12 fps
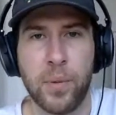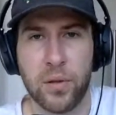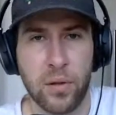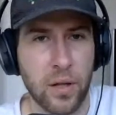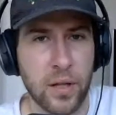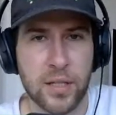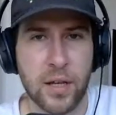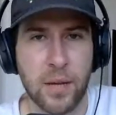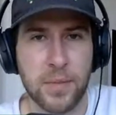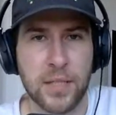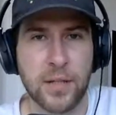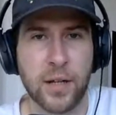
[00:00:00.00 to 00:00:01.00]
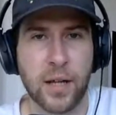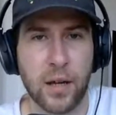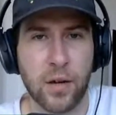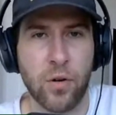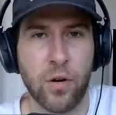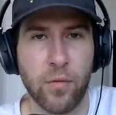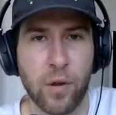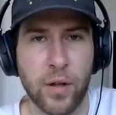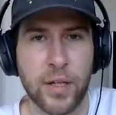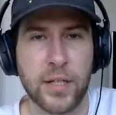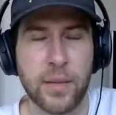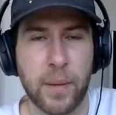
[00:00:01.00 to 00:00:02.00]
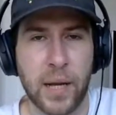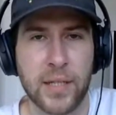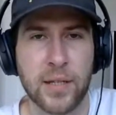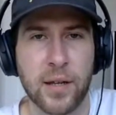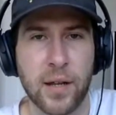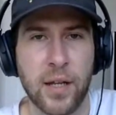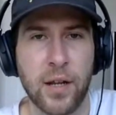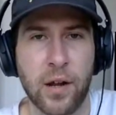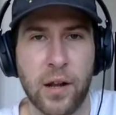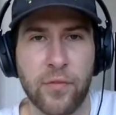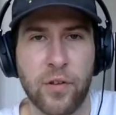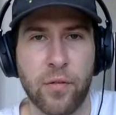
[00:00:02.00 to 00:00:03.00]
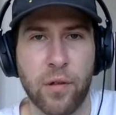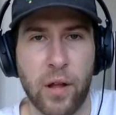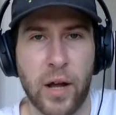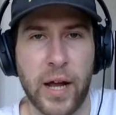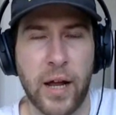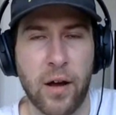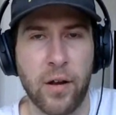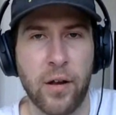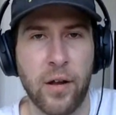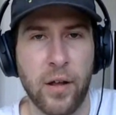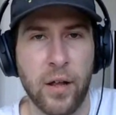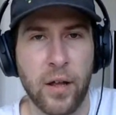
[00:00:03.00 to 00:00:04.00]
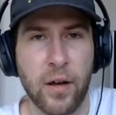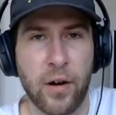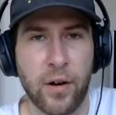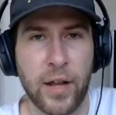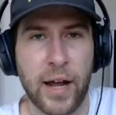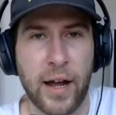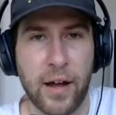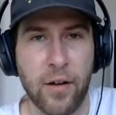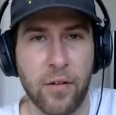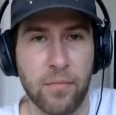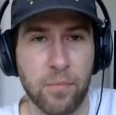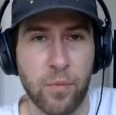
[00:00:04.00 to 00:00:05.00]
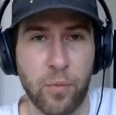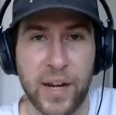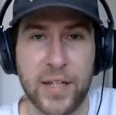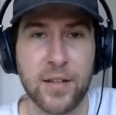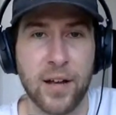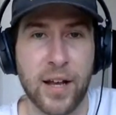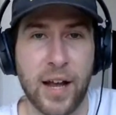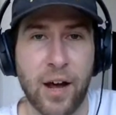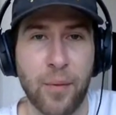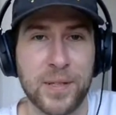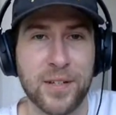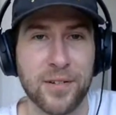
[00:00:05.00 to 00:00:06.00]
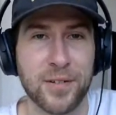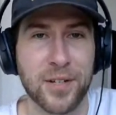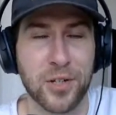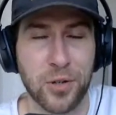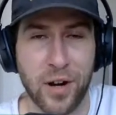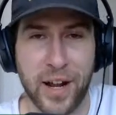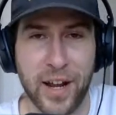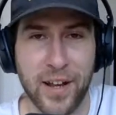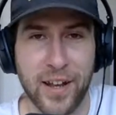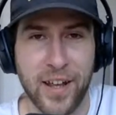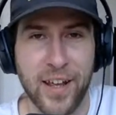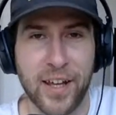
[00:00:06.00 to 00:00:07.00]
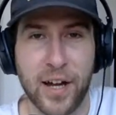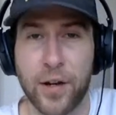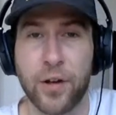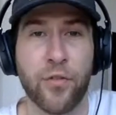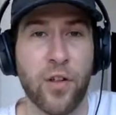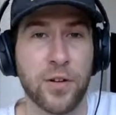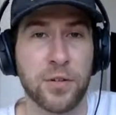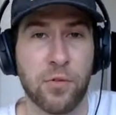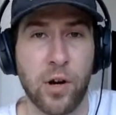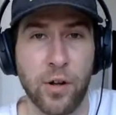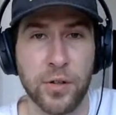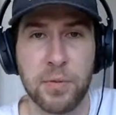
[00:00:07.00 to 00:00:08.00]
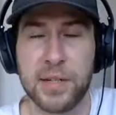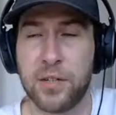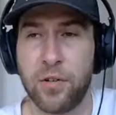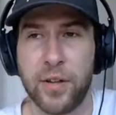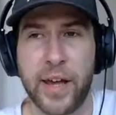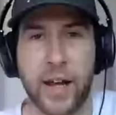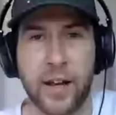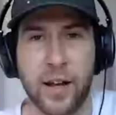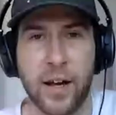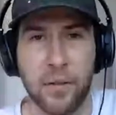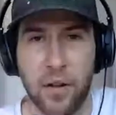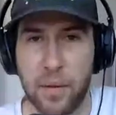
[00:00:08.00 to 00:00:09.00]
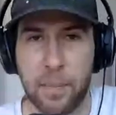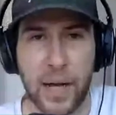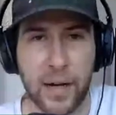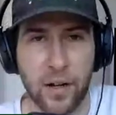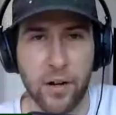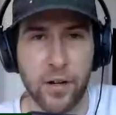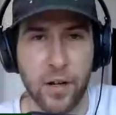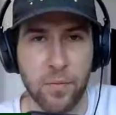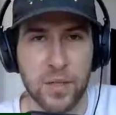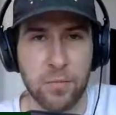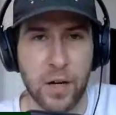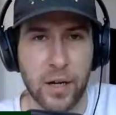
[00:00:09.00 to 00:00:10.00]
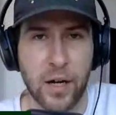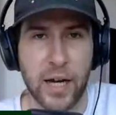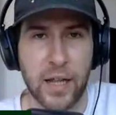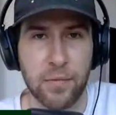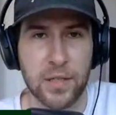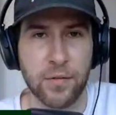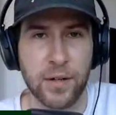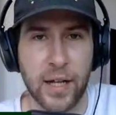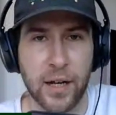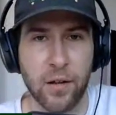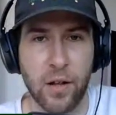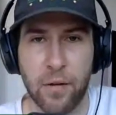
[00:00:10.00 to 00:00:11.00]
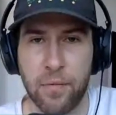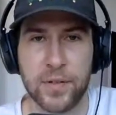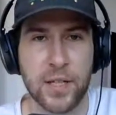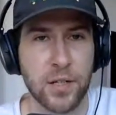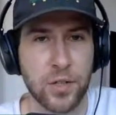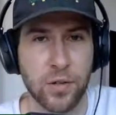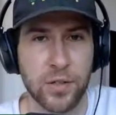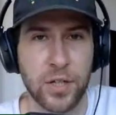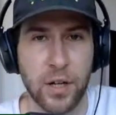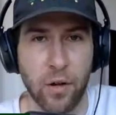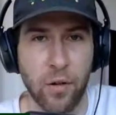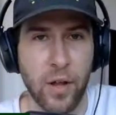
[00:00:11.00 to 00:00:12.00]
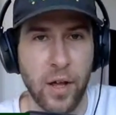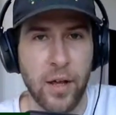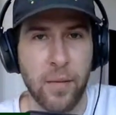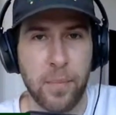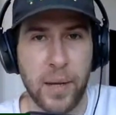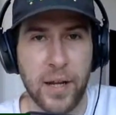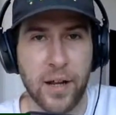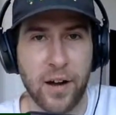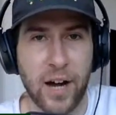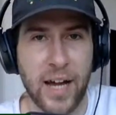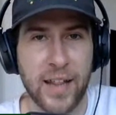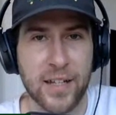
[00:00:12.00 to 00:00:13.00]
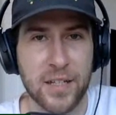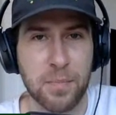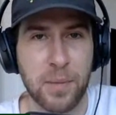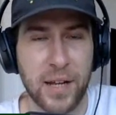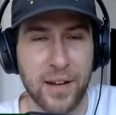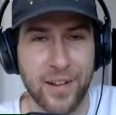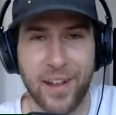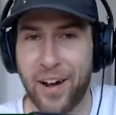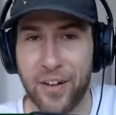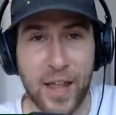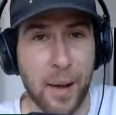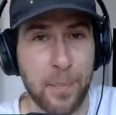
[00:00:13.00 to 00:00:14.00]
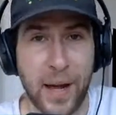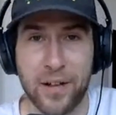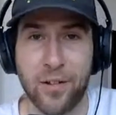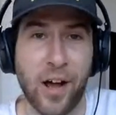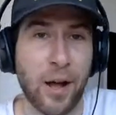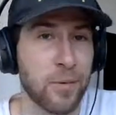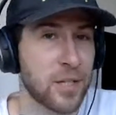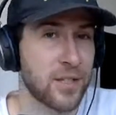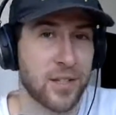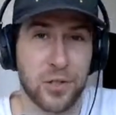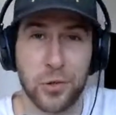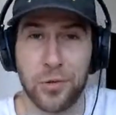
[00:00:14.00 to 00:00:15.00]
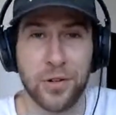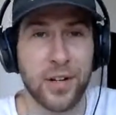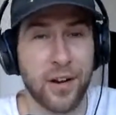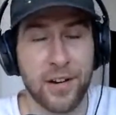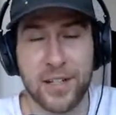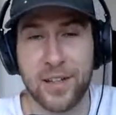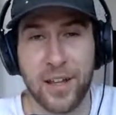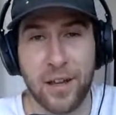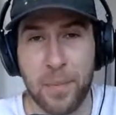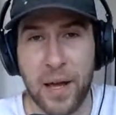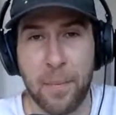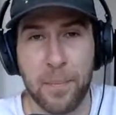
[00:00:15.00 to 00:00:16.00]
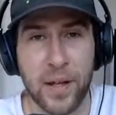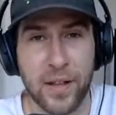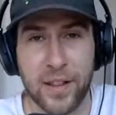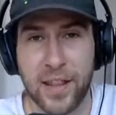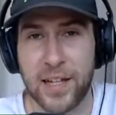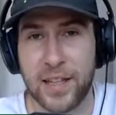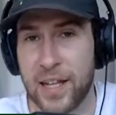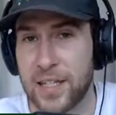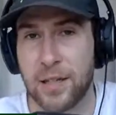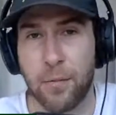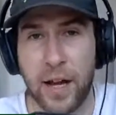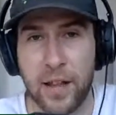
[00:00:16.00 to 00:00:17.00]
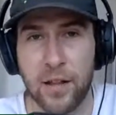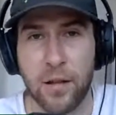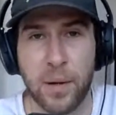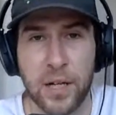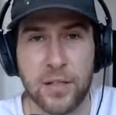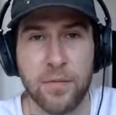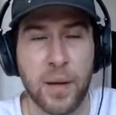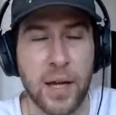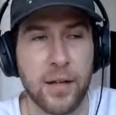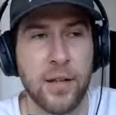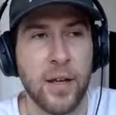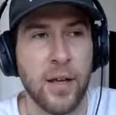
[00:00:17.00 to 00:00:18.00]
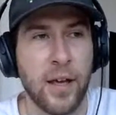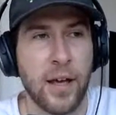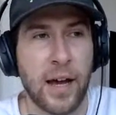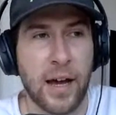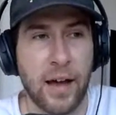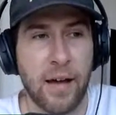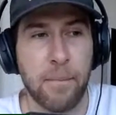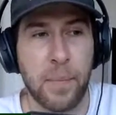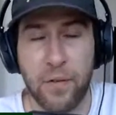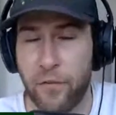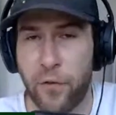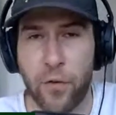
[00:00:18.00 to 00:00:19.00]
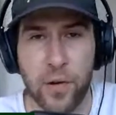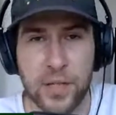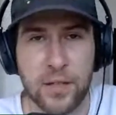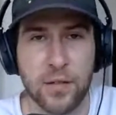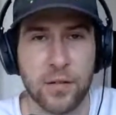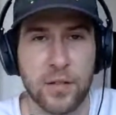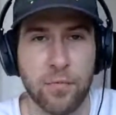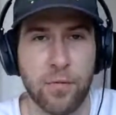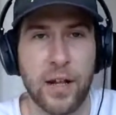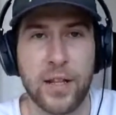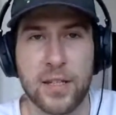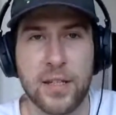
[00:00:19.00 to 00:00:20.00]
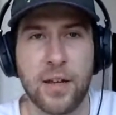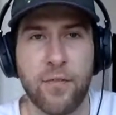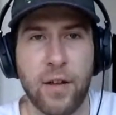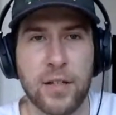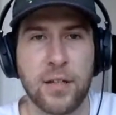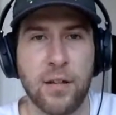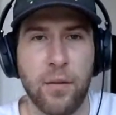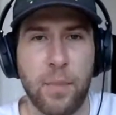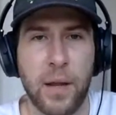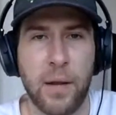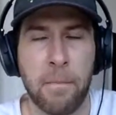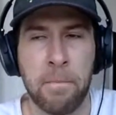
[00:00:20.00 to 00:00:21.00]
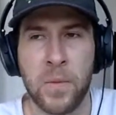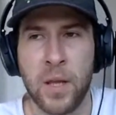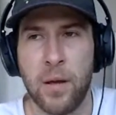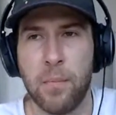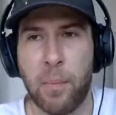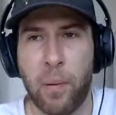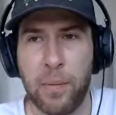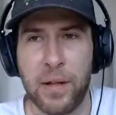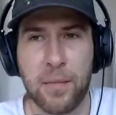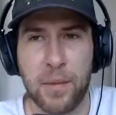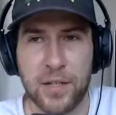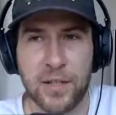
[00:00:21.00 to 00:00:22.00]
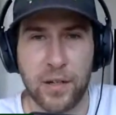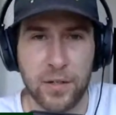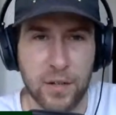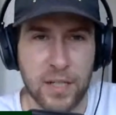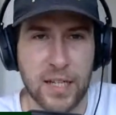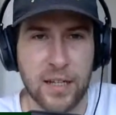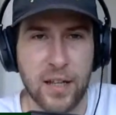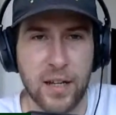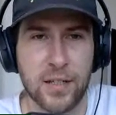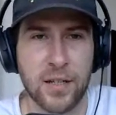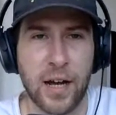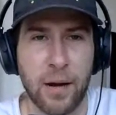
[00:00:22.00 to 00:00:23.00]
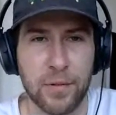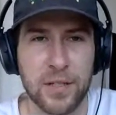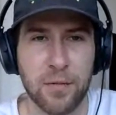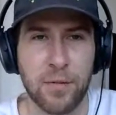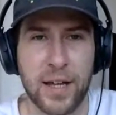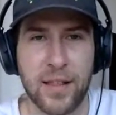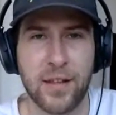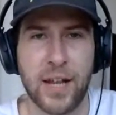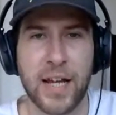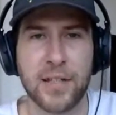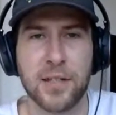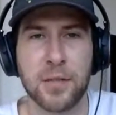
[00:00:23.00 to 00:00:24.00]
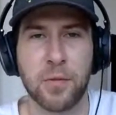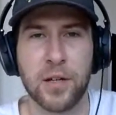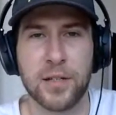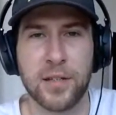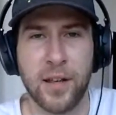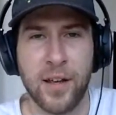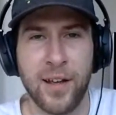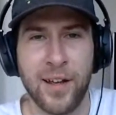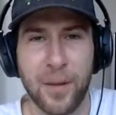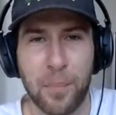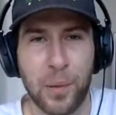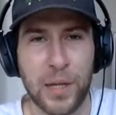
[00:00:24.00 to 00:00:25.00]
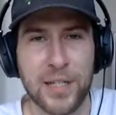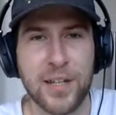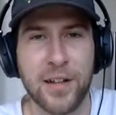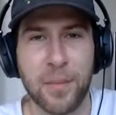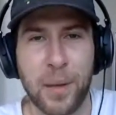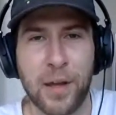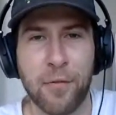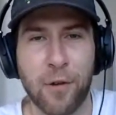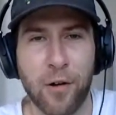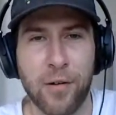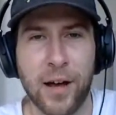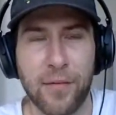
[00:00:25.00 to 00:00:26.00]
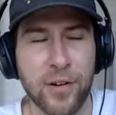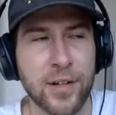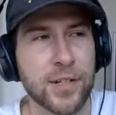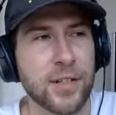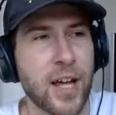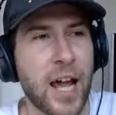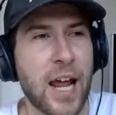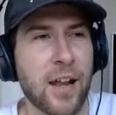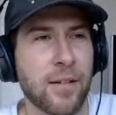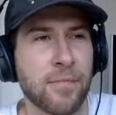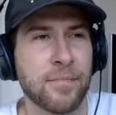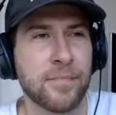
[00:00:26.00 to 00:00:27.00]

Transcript: But a lot of the times he's going to get caught rolling to the basket and you're going to have to rely on on on weak side help to to try and cut off those roles. We saw that a lot. Pat Connaughton was one guy that was doing that a lot. We've seen George Hill be a guy that's been on that on that back line, which is extraordinary to think about. But that that's the way that the Bucks have been uh, been forced to to run this defense a little bit. But probably the most interesting thing tonight was the way Thanasis was blitzing the pick and roll coverage. And